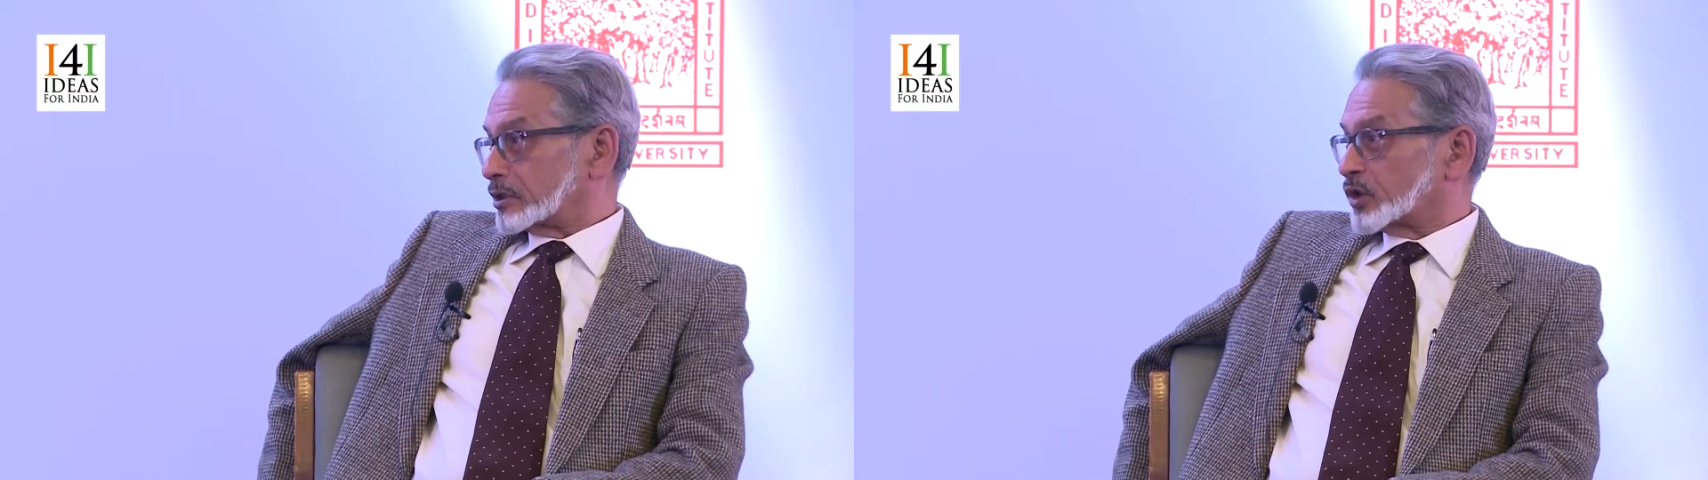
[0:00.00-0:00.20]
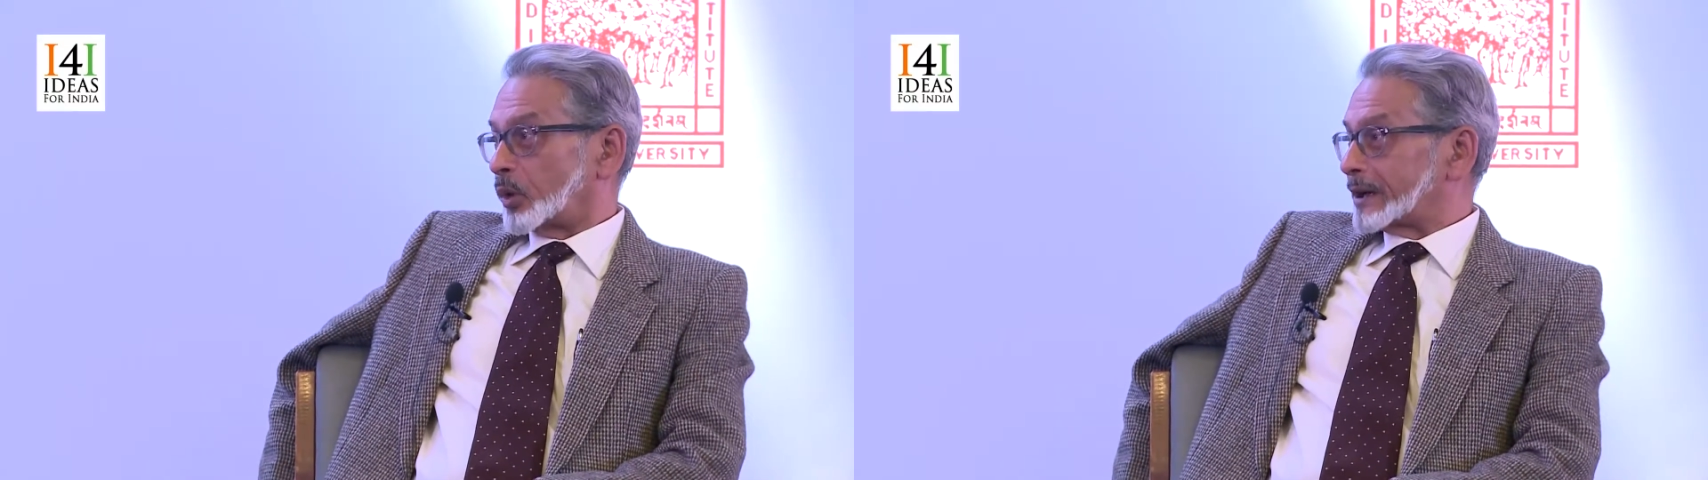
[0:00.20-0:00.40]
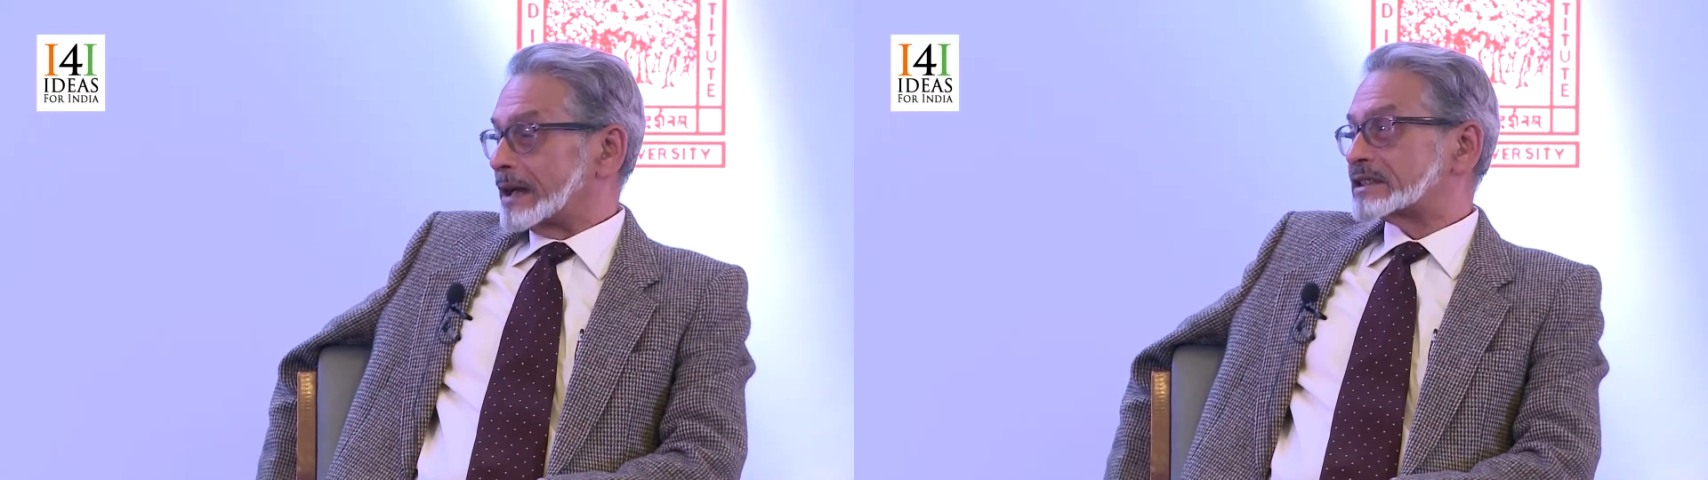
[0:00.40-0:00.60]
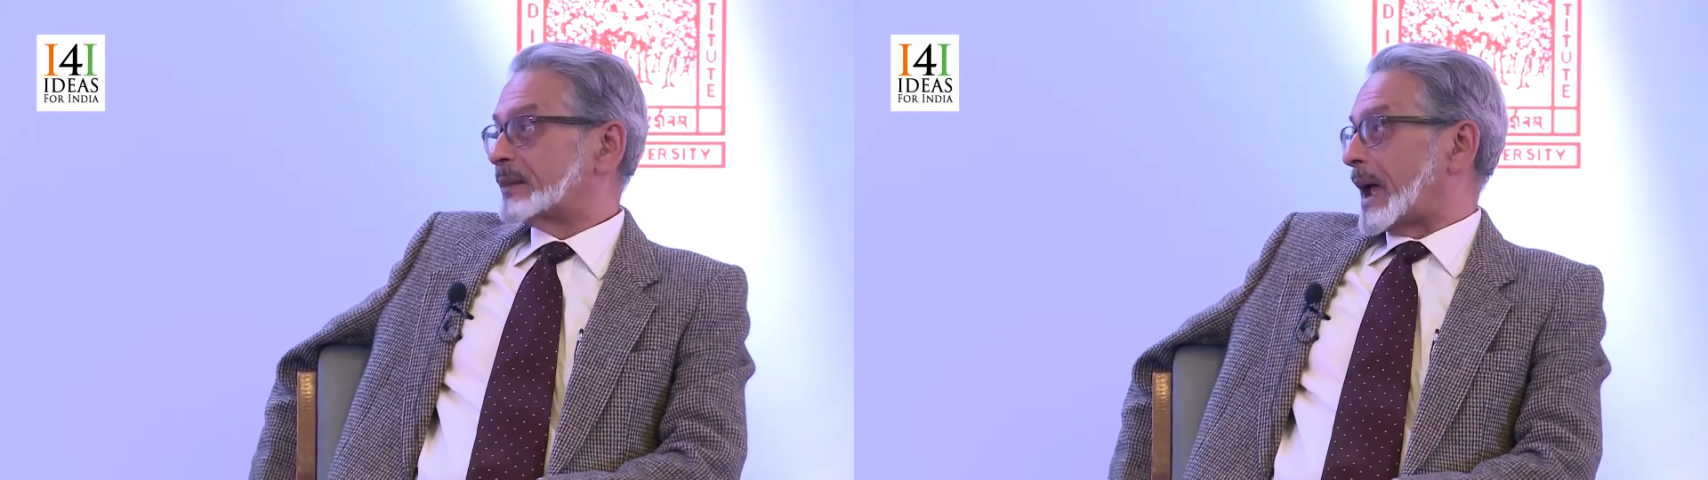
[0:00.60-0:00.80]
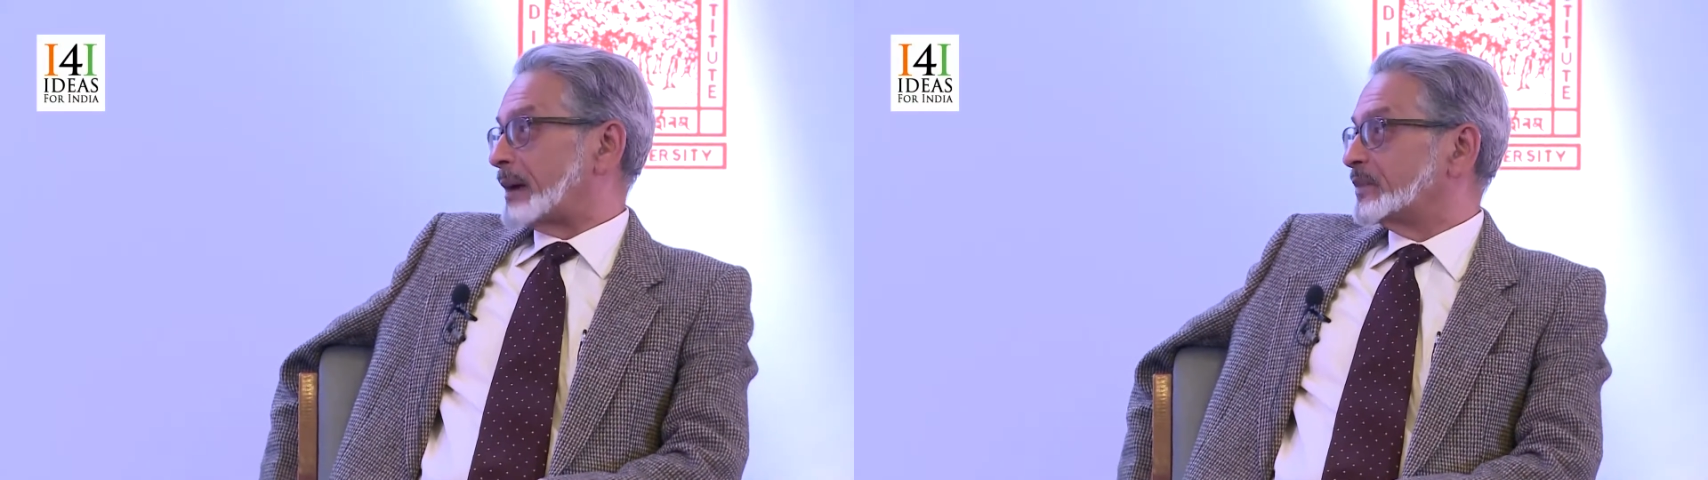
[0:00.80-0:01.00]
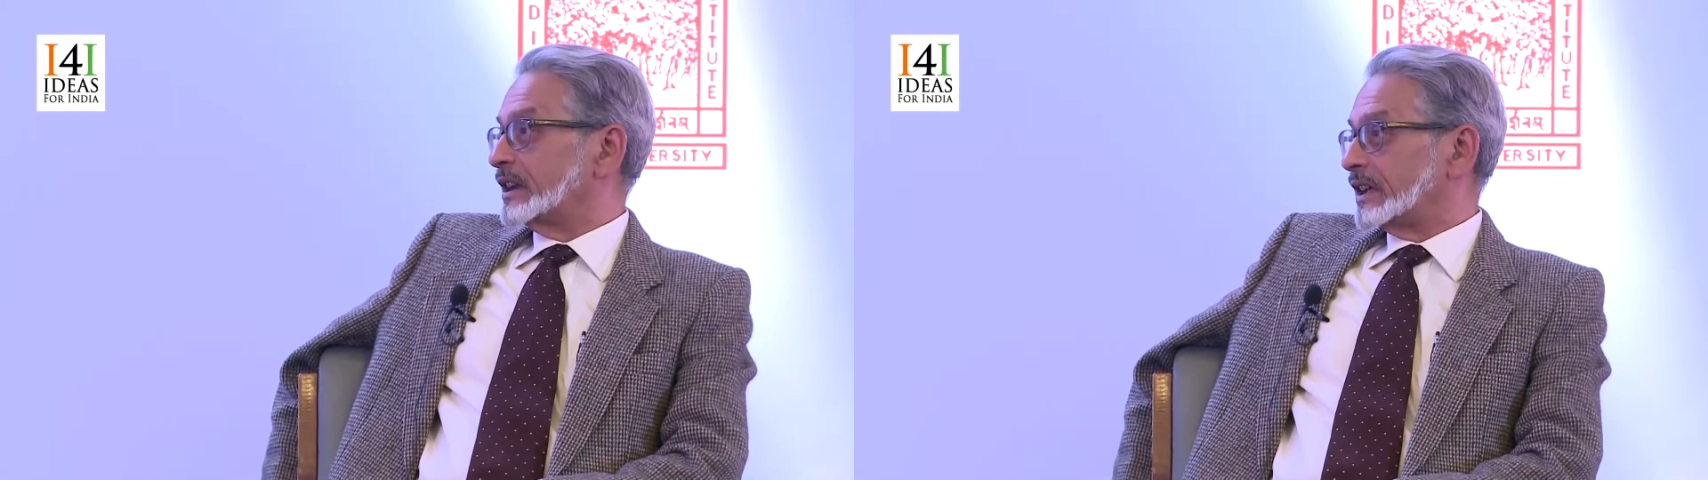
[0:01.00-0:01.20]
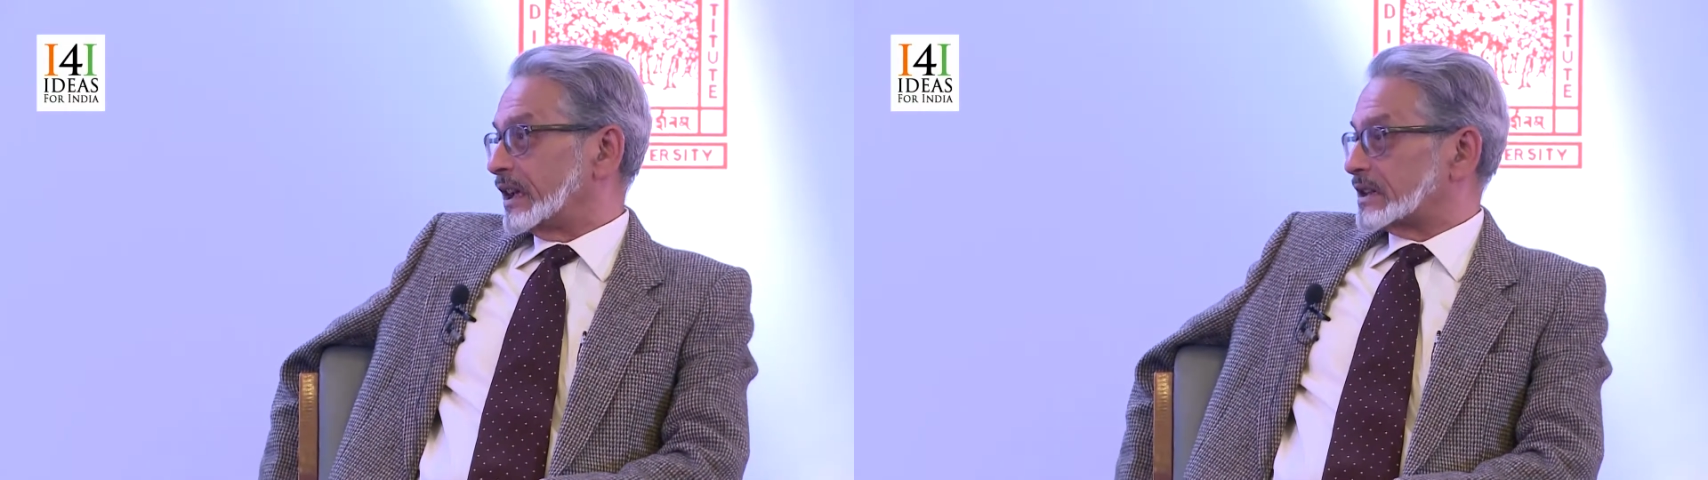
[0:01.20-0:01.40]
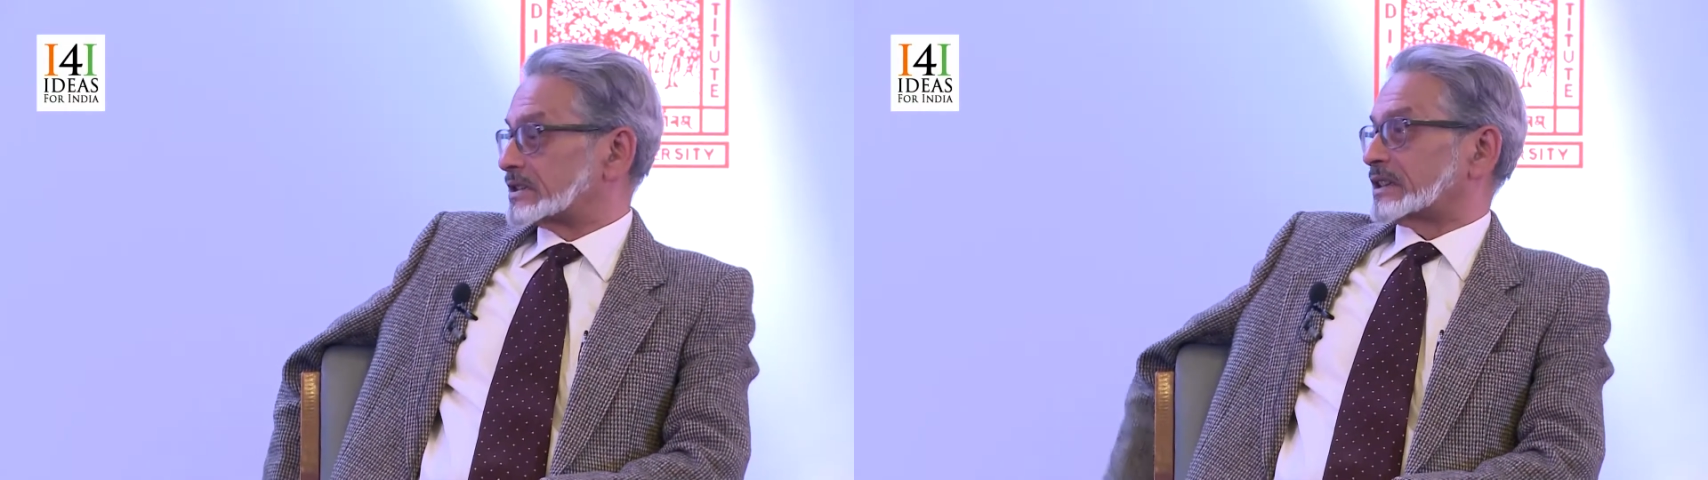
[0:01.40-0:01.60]
So what ends up happening
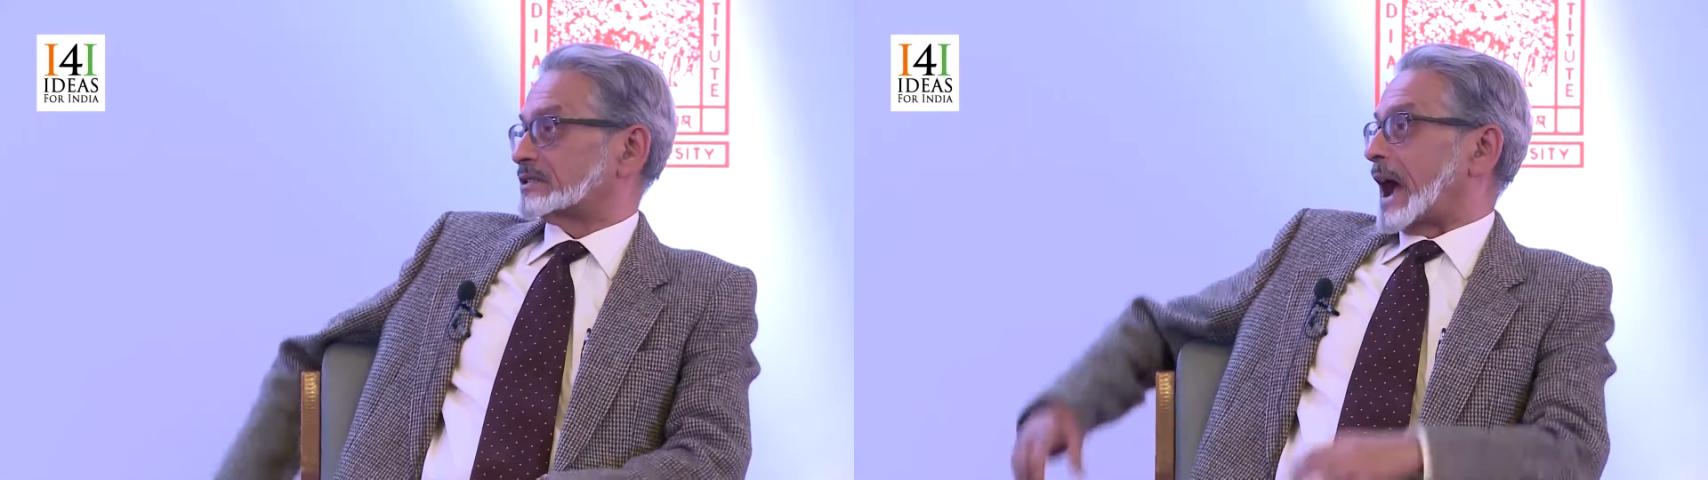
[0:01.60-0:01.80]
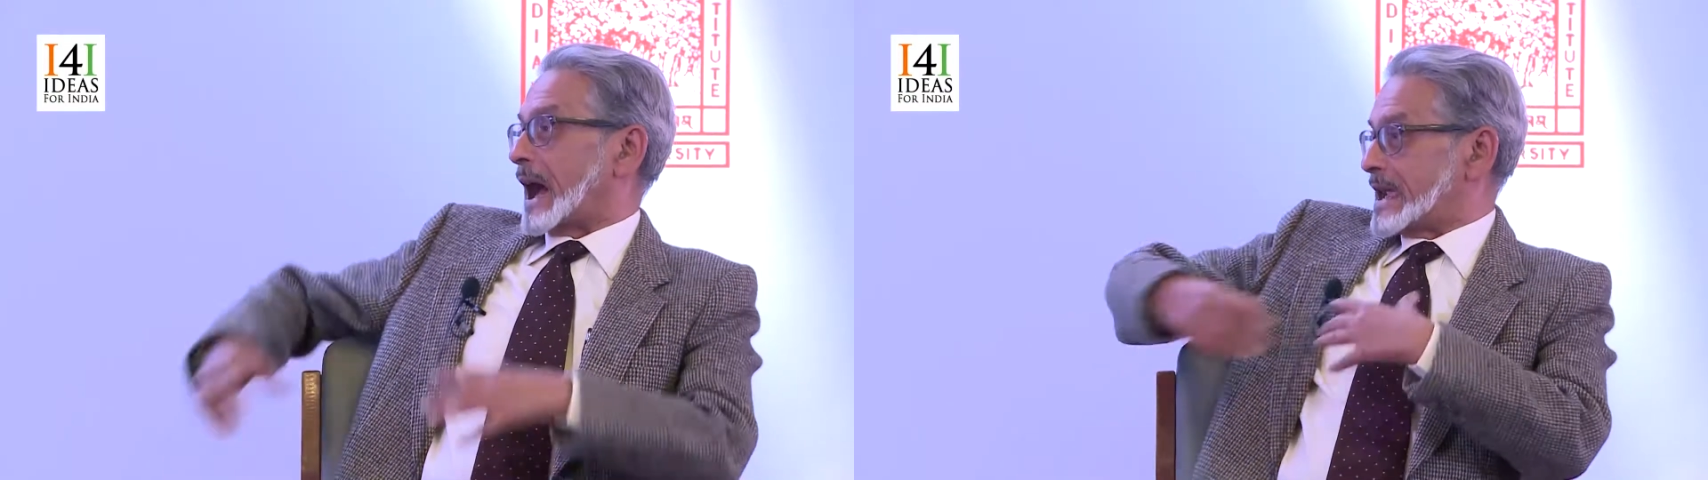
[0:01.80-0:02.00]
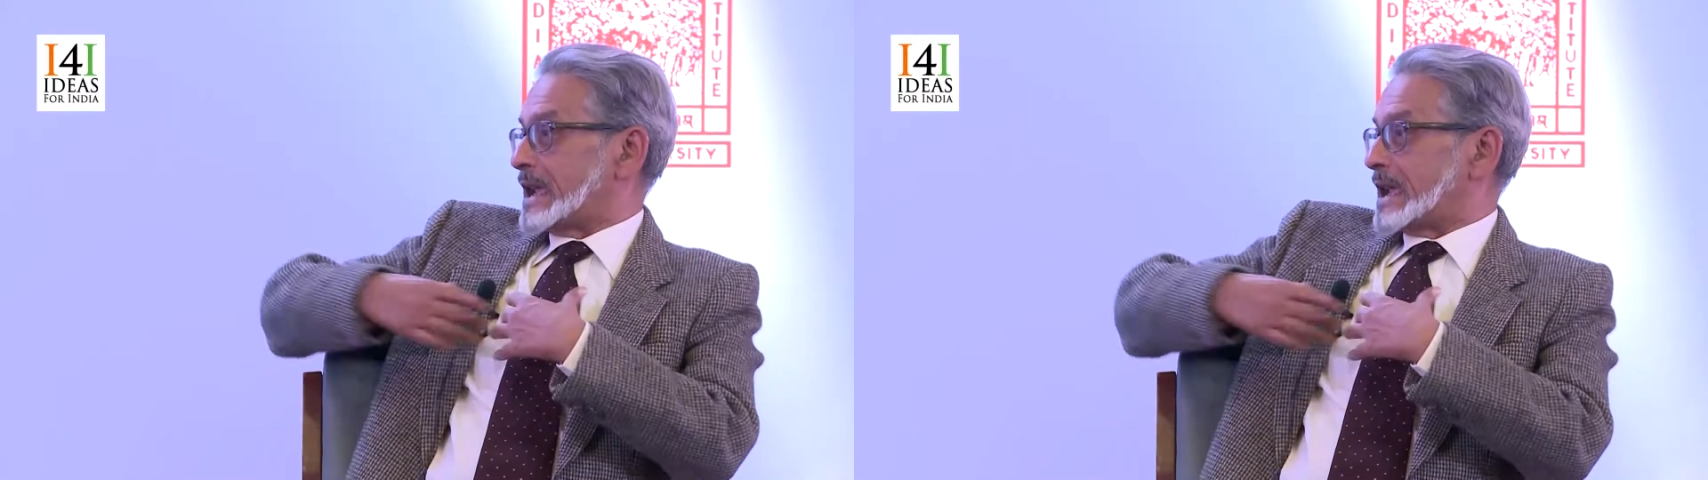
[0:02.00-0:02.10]
is I,